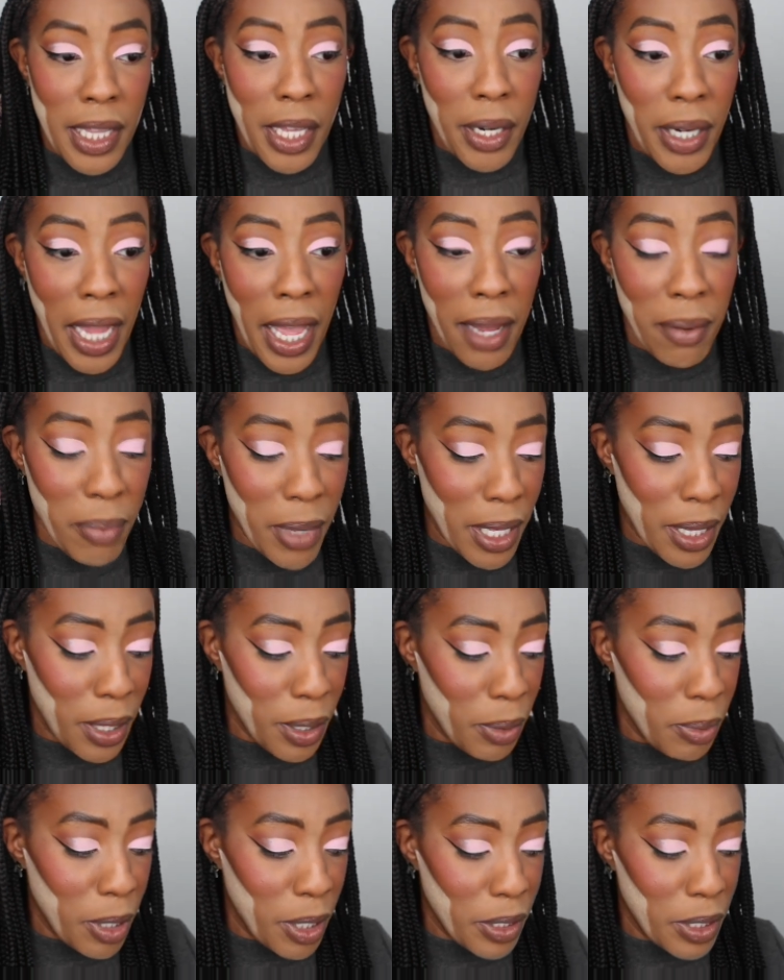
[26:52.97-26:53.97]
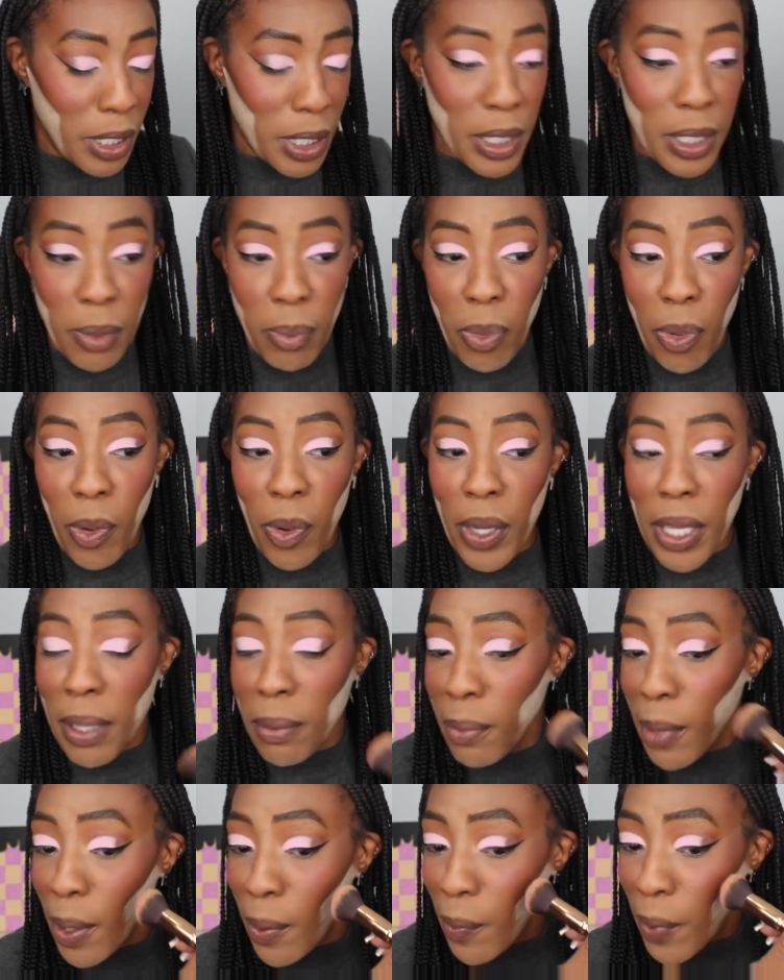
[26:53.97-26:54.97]
there can be a little bit of
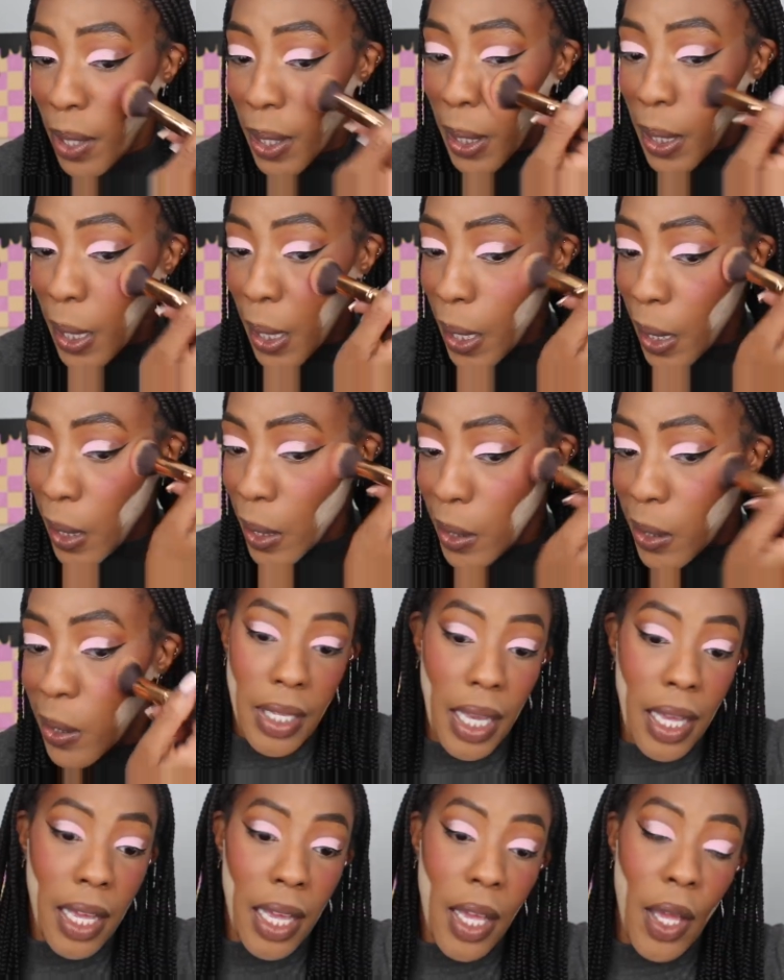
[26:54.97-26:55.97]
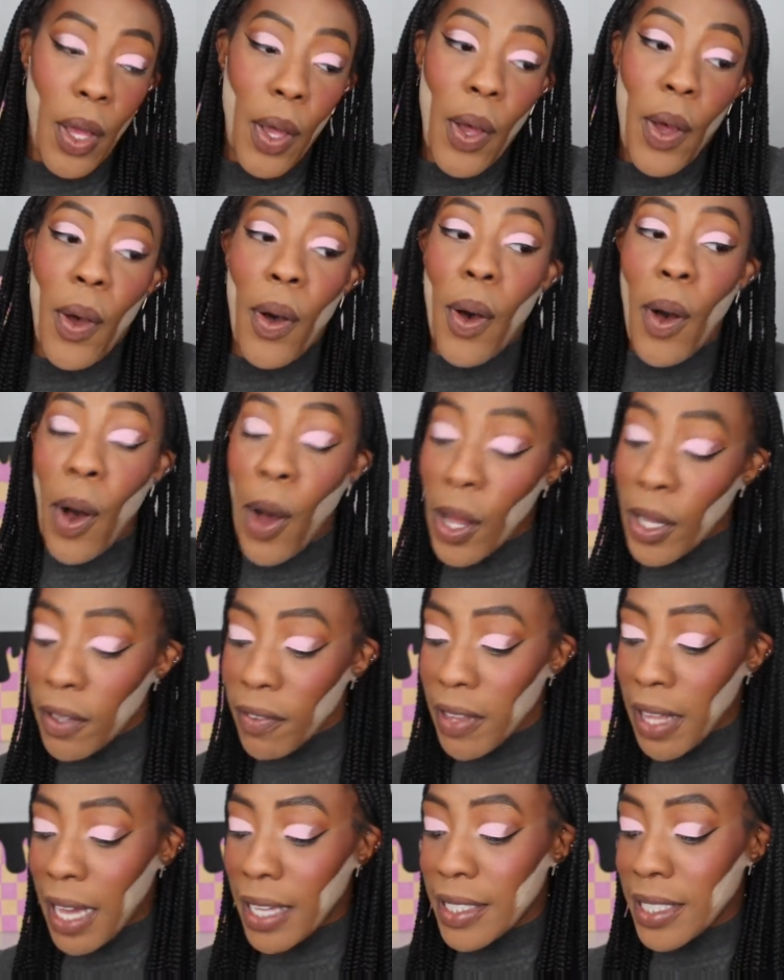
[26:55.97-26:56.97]
disappointment with it. All
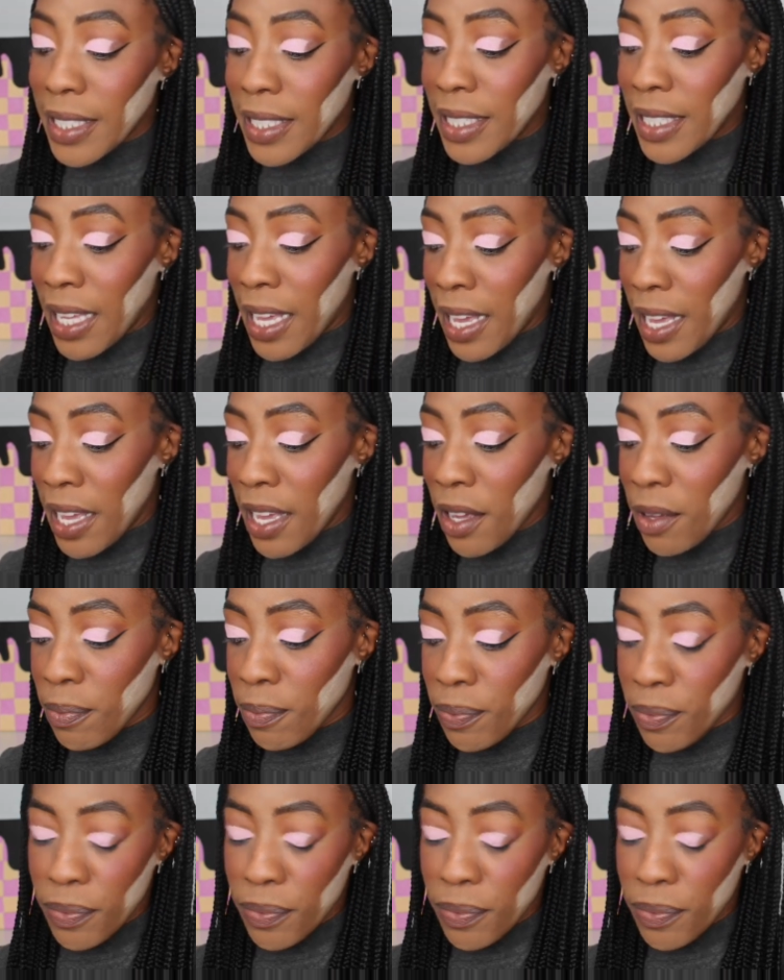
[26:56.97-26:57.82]
of that to say,